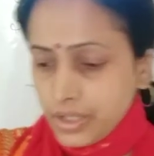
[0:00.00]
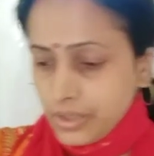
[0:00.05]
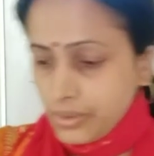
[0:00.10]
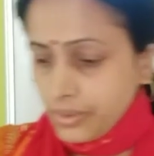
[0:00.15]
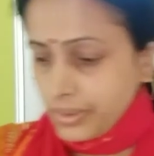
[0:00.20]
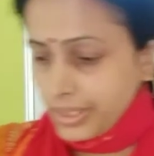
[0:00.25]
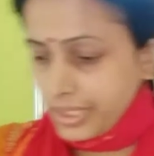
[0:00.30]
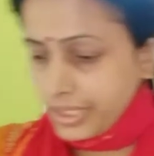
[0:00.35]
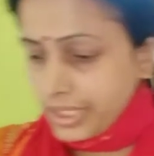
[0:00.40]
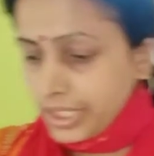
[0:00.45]

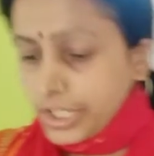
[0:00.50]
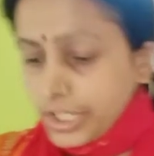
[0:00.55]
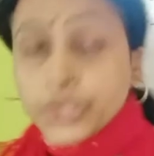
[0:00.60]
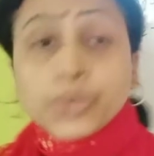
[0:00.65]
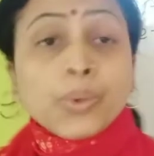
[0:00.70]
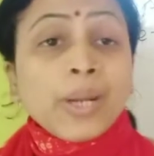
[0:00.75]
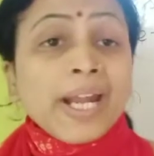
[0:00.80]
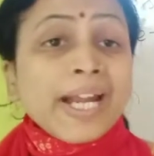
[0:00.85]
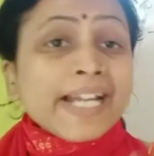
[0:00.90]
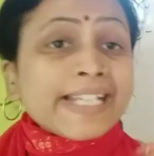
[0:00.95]
Okay,
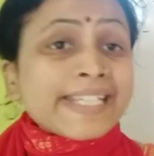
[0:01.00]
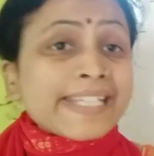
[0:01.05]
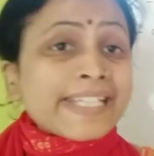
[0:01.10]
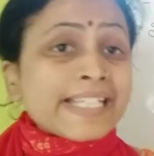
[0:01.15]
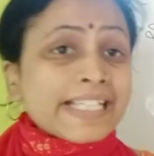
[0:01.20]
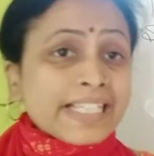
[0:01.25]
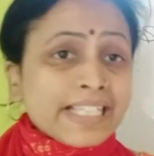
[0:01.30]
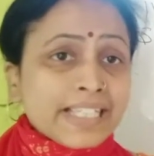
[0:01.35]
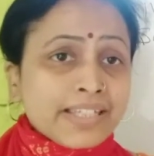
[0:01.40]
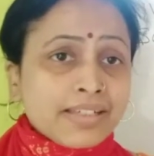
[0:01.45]
to
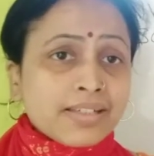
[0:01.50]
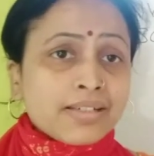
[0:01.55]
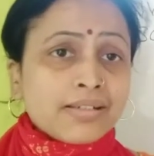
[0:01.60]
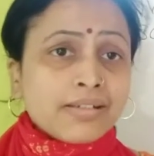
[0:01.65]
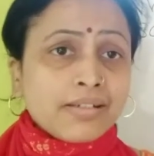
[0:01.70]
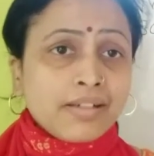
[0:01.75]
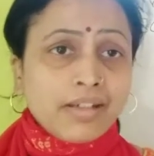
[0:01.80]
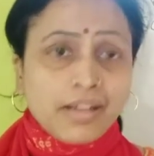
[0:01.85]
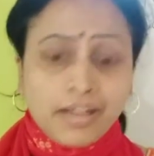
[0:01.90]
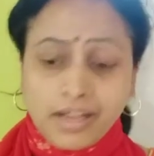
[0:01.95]
adjust.
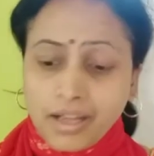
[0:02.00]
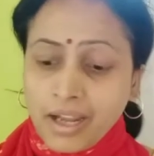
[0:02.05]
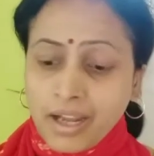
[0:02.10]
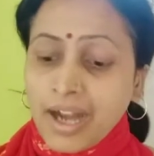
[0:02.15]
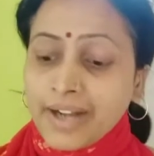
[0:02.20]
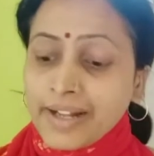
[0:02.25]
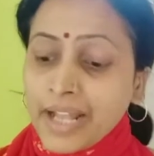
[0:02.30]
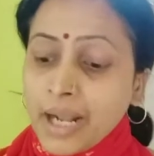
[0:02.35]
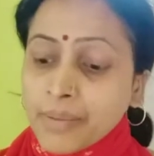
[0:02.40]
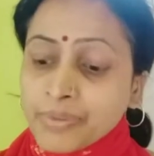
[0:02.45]

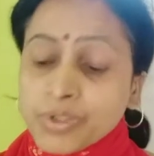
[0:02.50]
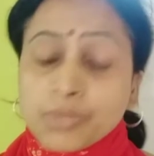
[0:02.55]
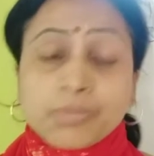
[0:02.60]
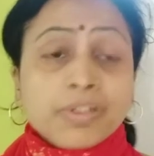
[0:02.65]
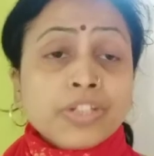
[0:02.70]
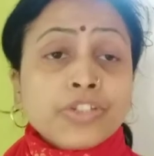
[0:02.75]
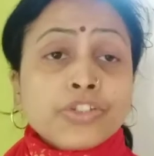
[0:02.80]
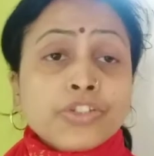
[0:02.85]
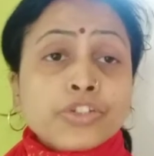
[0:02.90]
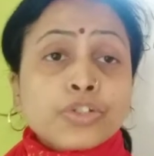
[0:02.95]
Adapt
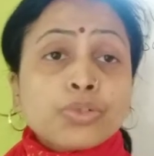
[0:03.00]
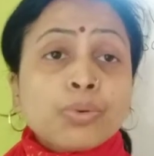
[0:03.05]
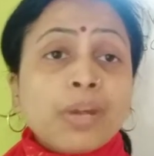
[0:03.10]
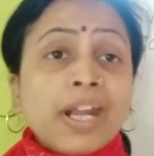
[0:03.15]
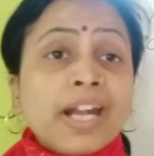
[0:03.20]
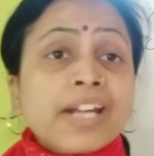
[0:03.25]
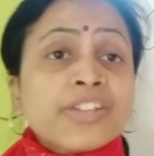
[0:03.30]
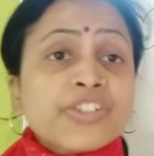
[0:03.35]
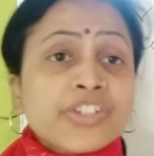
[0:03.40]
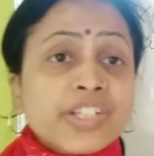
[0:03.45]
means to
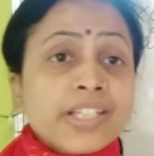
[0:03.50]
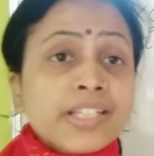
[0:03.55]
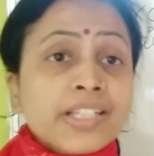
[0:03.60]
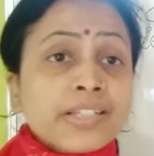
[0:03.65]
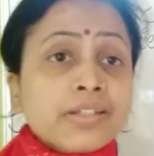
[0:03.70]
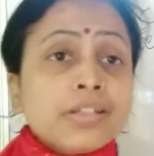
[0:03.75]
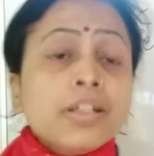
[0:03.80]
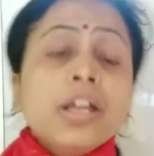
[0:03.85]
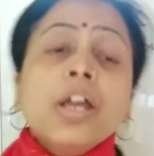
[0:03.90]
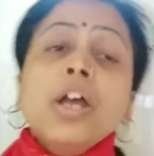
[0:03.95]
adjust
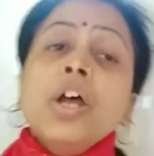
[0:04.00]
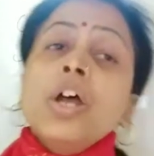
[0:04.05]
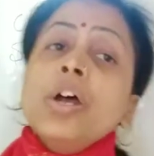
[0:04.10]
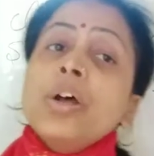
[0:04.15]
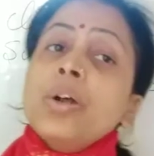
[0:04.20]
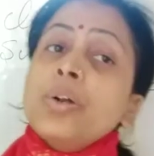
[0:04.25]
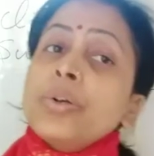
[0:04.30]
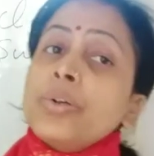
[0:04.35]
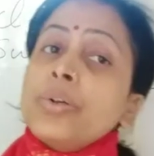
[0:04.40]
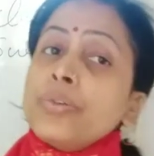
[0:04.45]

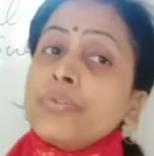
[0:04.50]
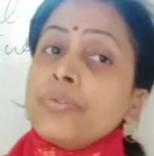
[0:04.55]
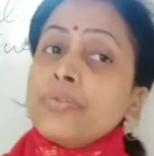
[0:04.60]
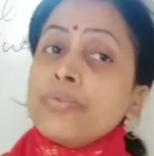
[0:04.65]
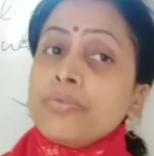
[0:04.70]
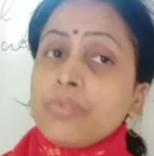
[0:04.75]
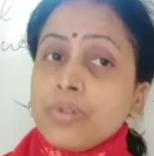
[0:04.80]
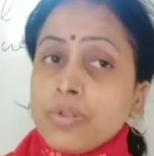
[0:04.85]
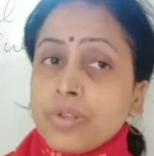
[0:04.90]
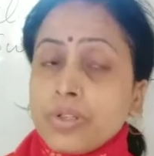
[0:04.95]

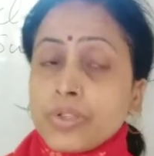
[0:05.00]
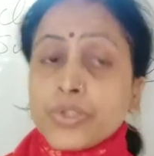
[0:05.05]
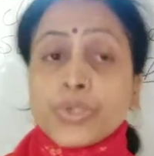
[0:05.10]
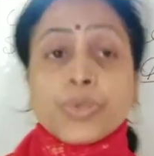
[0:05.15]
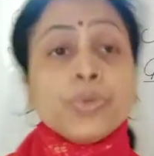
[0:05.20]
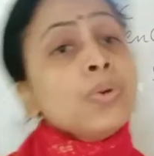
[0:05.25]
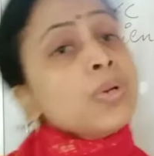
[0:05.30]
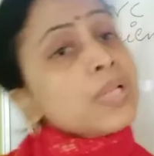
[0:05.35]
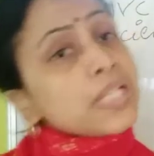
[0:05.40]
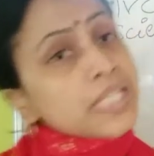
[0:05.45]

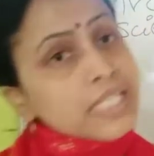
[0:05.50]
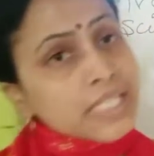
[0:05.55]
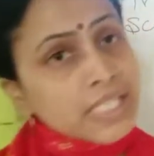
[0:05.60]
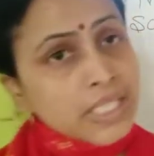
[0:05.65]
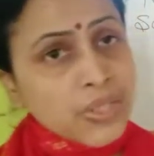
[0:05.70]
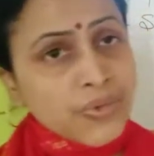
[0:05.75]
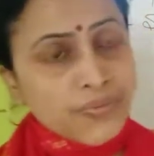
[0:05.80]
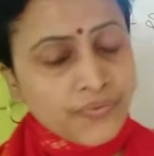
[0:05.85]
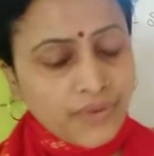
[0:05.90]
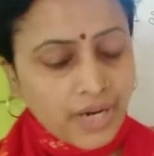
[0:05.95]
to
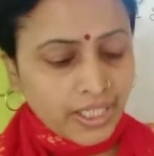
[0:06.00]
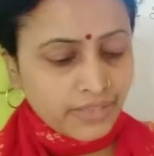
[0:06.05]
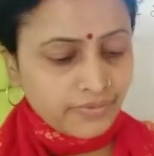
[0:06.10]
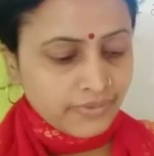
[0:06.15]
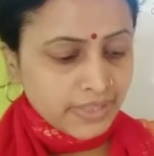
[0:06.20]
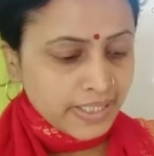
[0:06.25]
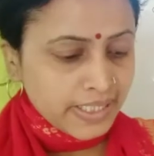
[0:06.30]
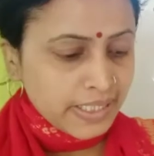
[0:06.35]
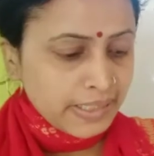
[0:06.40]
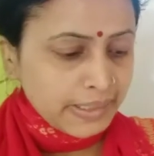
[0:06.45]
survive,
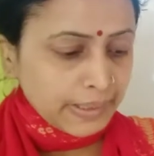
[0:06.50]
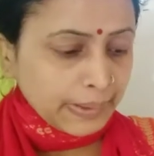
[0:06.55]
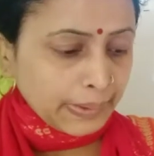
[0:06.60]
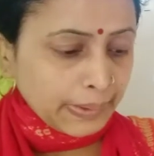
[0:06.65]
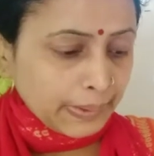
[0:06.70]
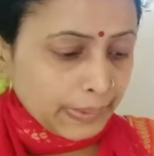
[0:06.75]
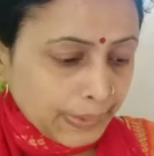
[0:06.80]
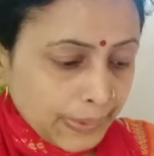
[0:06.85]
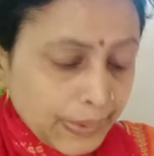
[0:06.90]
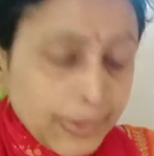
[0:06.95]
isn't it?
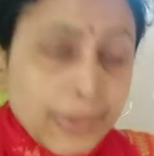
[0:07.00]
No.